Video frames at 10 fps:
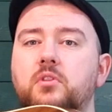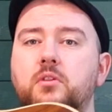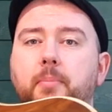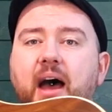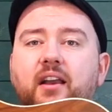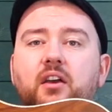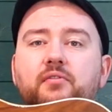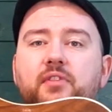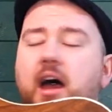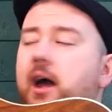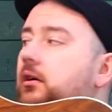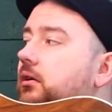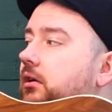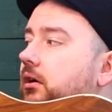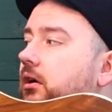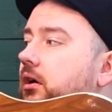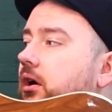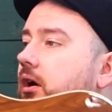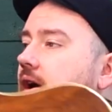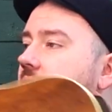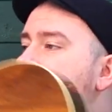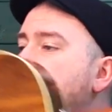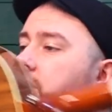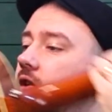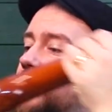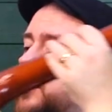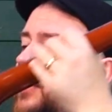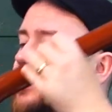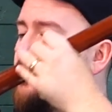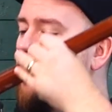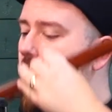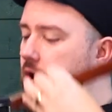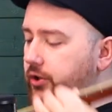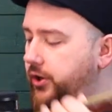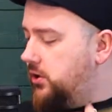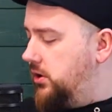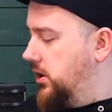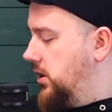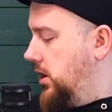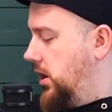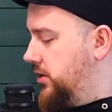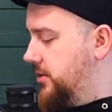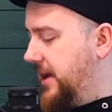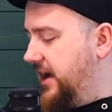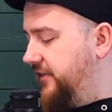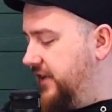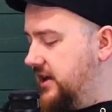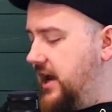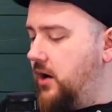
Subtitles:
the back of that. It's got a lovely piece of walnut on the back of it. Now,